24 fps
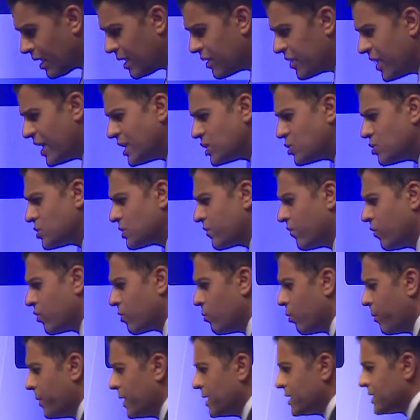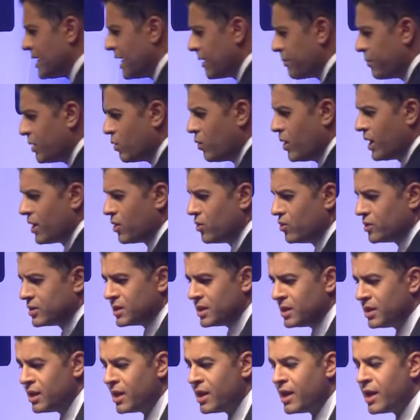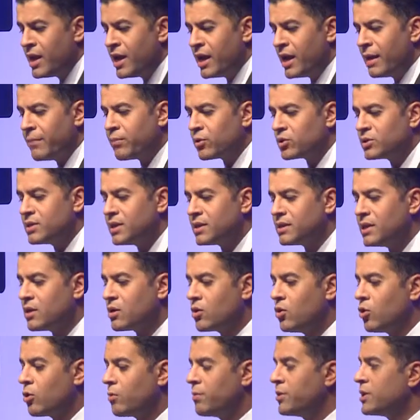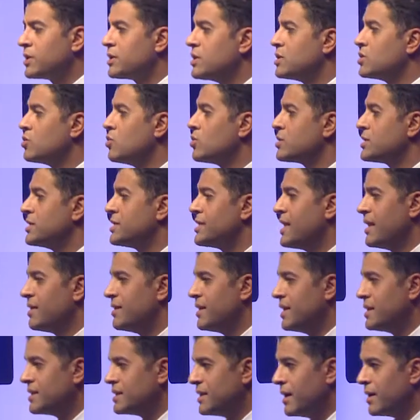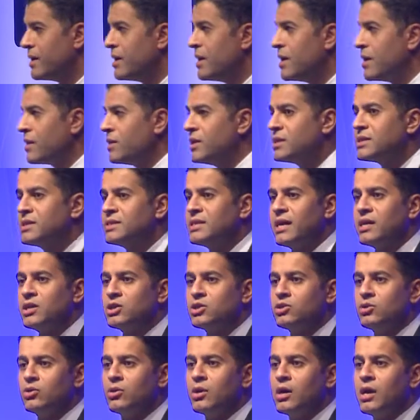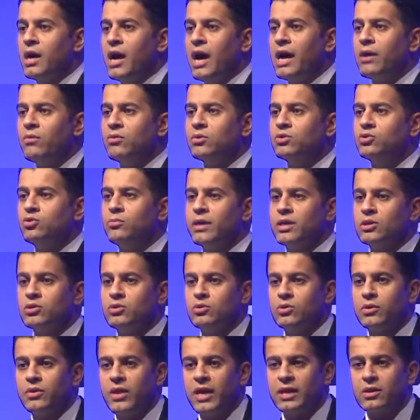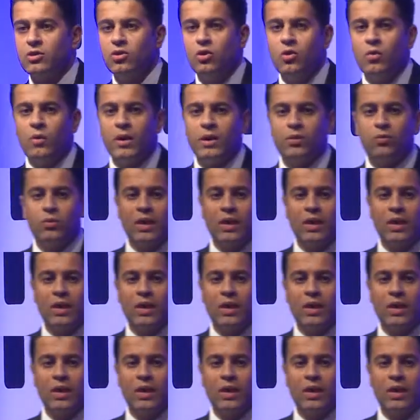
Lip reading: The issues for mobility and BYOD, protecting corporate resources and data. This is an issue. I want to make sure that no one